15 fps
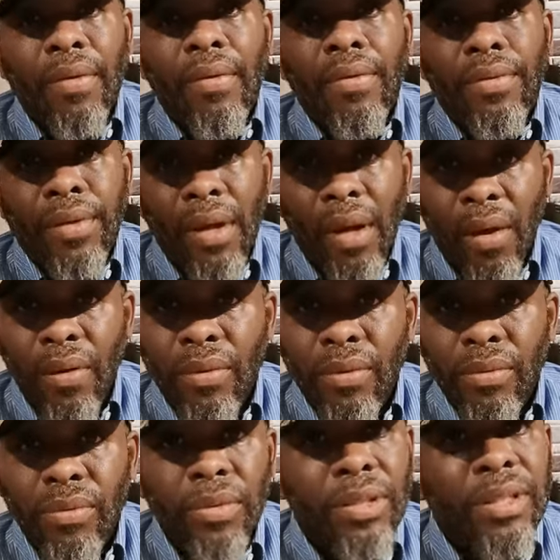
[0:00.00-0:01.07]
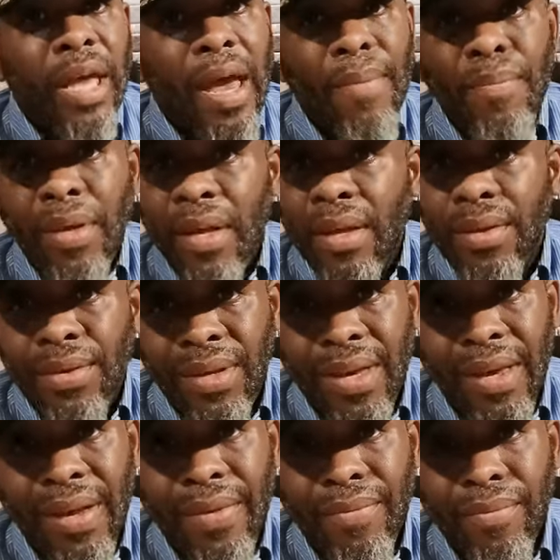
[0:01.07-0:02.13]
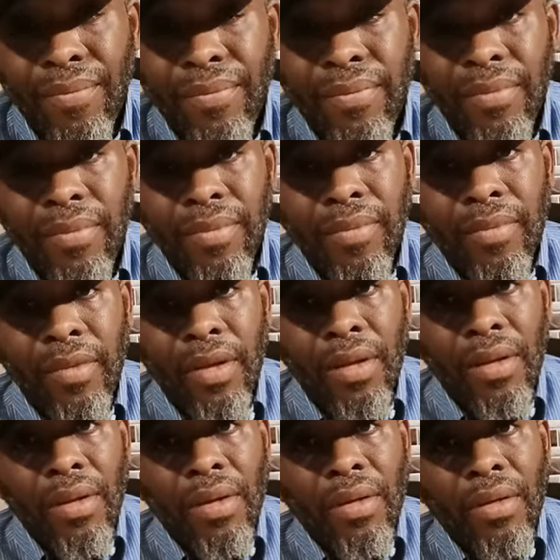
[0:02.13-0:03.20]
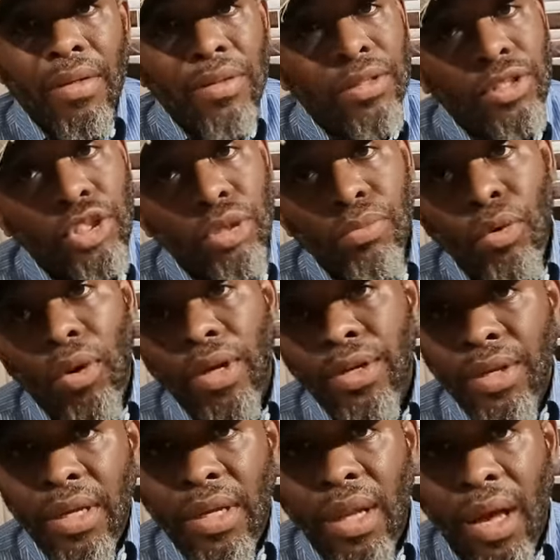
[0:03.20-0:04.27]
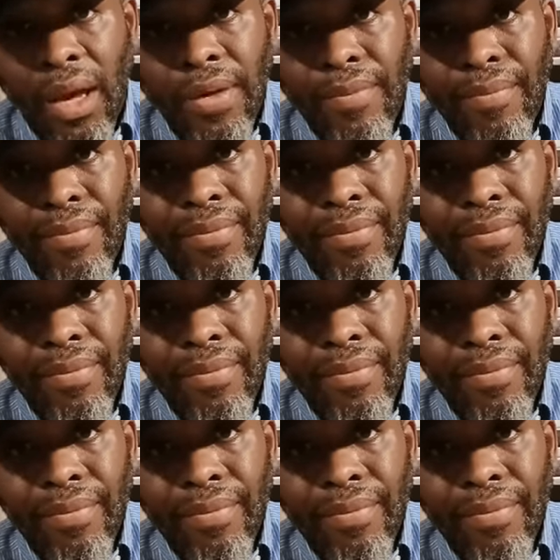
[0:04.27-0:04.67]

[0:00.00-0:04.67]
So, with that being said, this is your boy, D-Light.